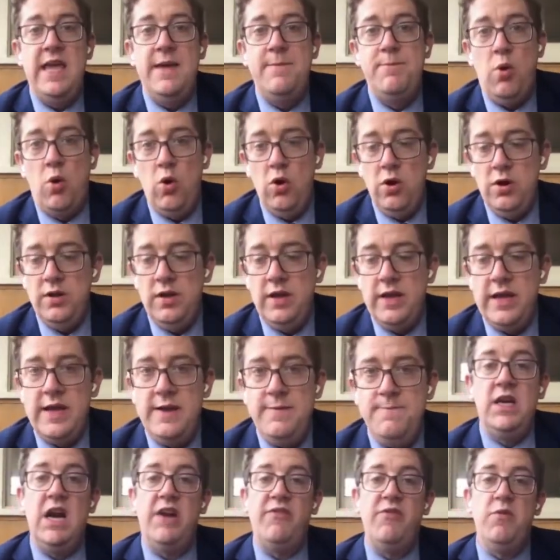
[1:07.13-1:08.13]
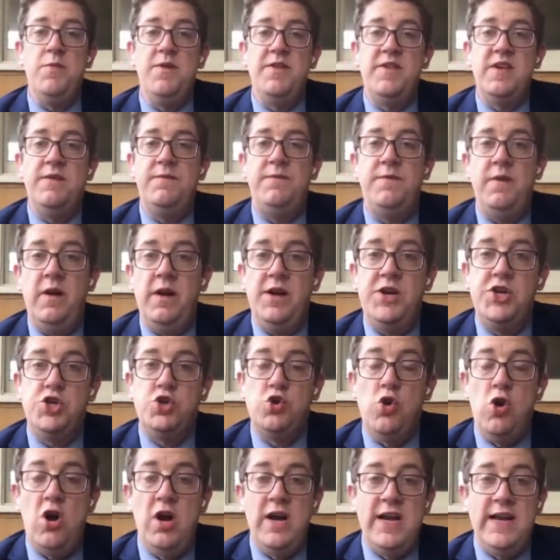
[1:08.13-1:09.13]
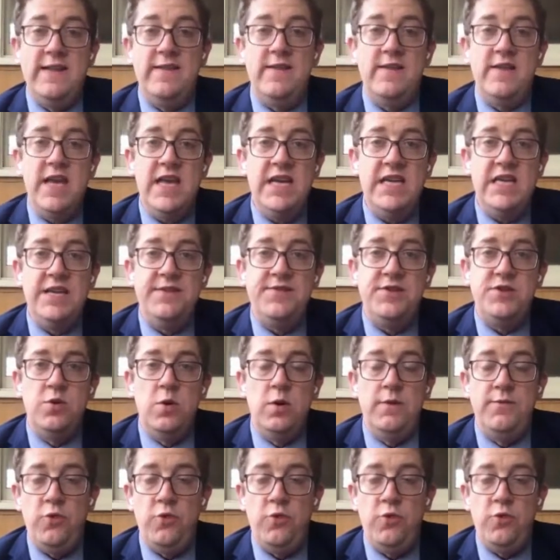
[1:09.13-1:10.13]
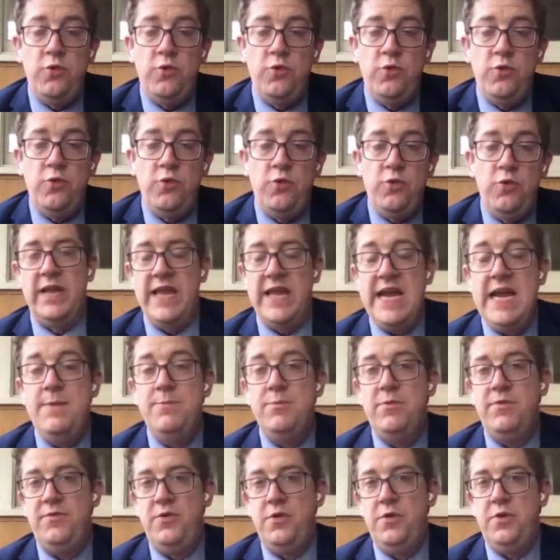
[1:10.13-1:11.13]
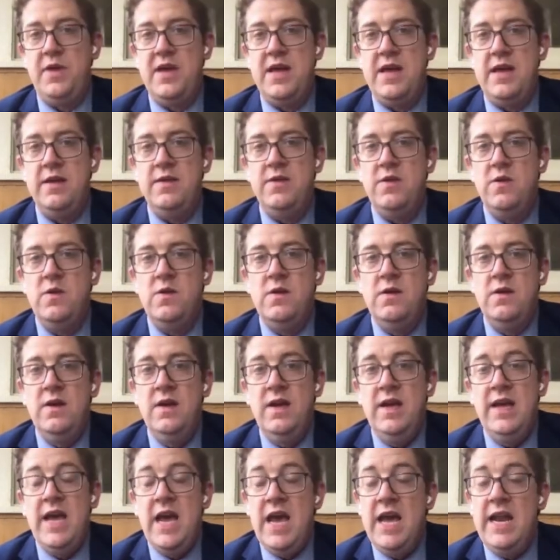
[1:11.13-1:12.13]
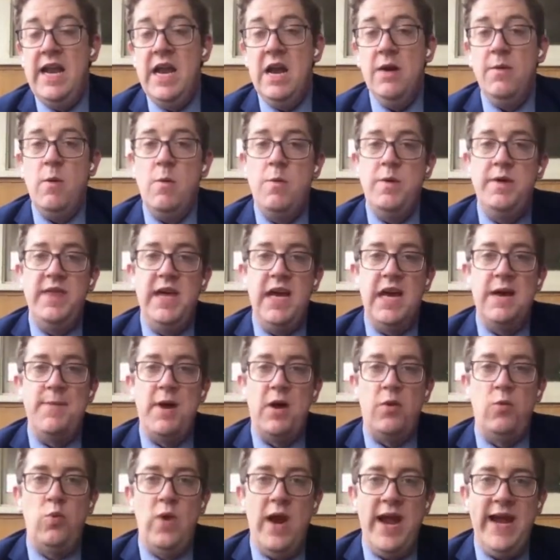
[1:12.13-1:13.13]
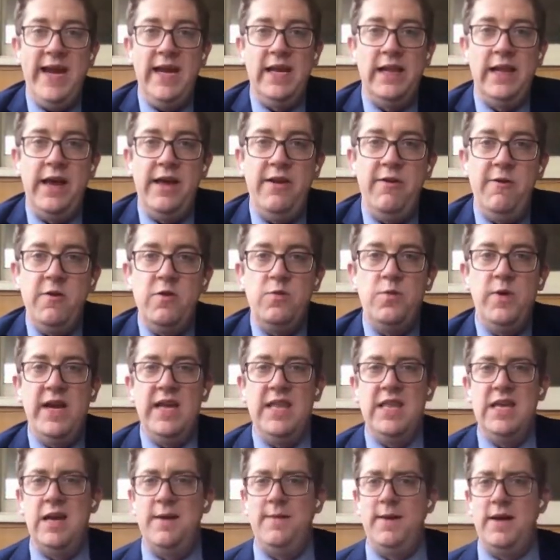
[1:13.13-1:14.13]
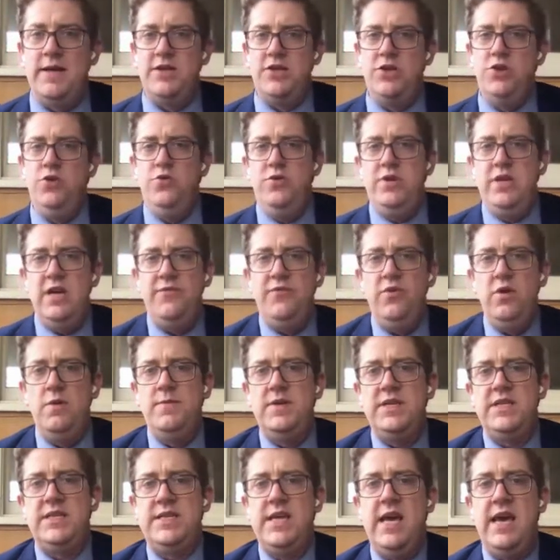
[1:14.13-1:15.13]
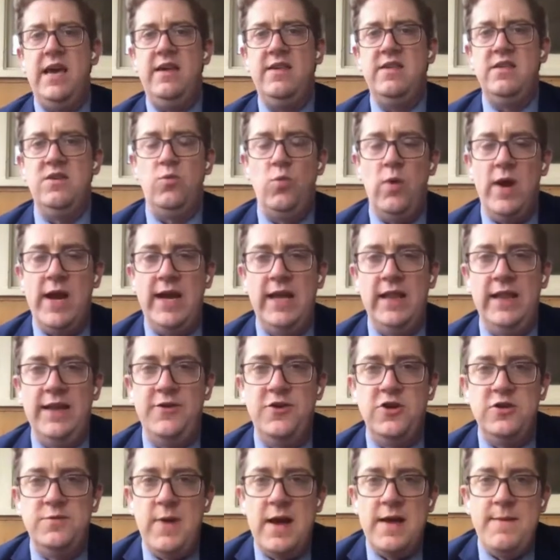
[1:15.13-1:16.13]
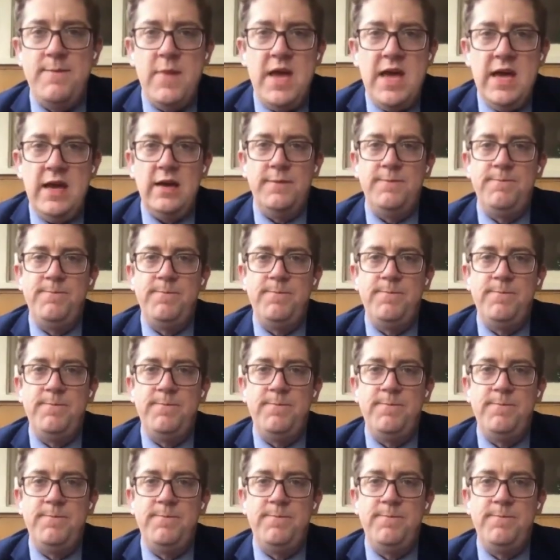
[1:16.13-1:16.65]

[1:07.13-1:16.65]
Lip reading: Importantly, governments have very strong incentives to avoid being blamed for things. And here, when we think about regulators, we can think about two different mistakes that regulators might make.